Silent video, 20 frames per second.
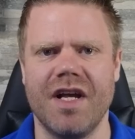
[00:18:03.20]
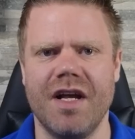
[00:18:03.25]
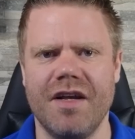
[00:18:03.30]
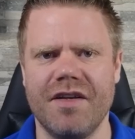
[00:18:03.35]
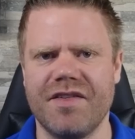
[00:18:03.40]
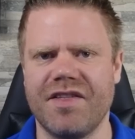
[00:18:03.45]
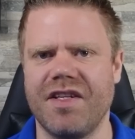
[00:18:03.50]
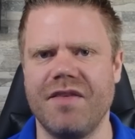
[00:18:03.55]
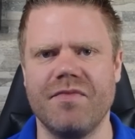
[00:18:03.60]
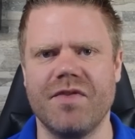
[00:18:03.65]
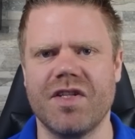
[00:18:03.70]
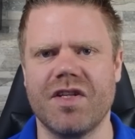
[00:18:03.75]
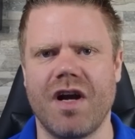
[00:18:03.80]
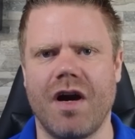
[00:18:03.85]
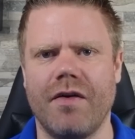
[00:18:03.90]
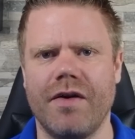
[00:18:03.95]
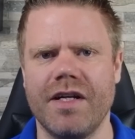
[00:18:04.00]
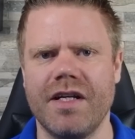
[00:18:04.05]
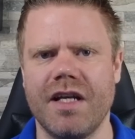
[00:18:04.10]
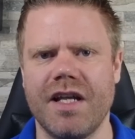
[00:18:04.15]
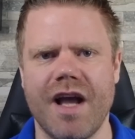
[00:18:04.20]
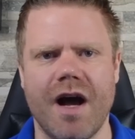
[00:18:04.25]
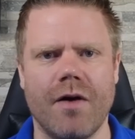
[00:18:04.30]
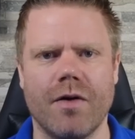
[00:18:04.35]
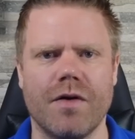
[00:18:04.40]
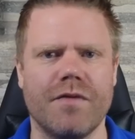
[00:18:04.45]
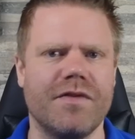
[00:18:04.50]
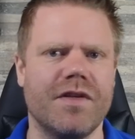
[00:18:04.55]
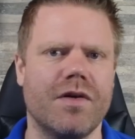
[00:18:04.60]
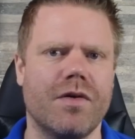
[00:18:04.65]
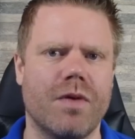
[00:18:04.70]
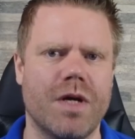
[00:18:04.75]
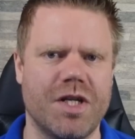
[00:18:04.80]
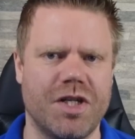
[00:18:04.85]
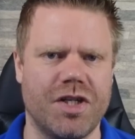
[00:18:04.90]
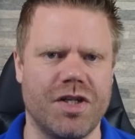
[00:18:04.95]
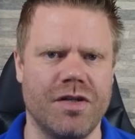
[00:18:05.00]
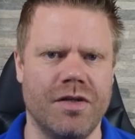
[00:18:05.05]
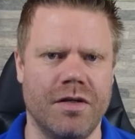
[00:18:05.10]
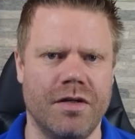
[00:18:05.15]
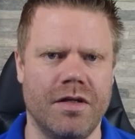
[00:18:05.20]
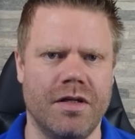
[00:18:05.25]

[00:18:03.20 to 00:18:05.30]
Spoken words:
seems currently out of the question,